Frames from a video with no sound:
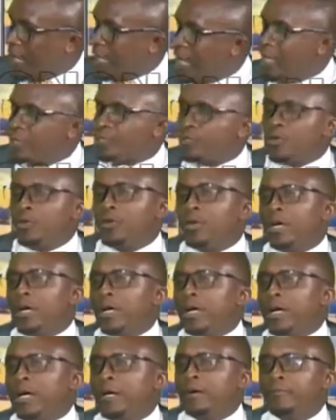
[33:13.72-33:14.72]
So
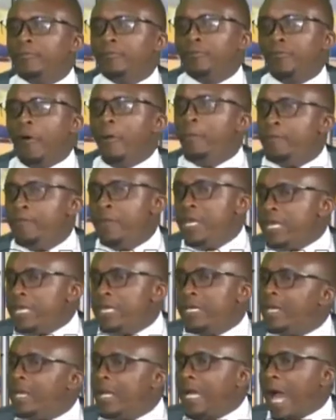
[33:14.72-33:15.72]
uh, for me,
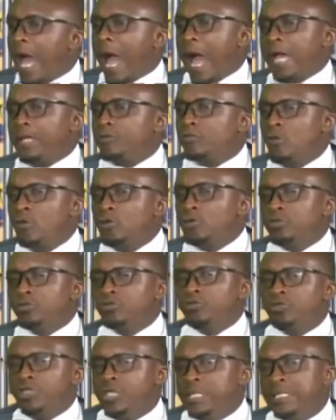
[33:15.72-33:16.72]
I don't
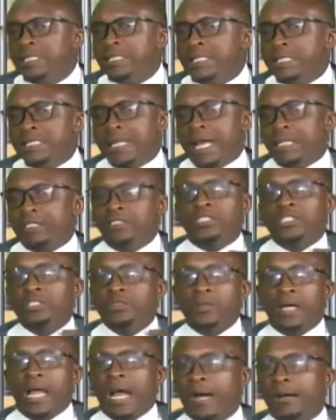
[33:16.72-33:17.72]
read
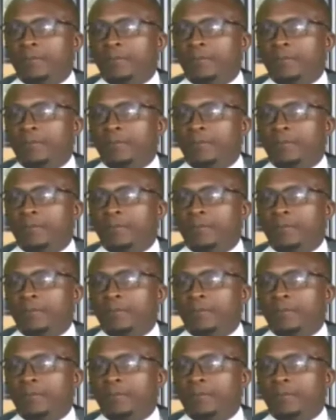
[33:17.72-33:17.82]
Nigeria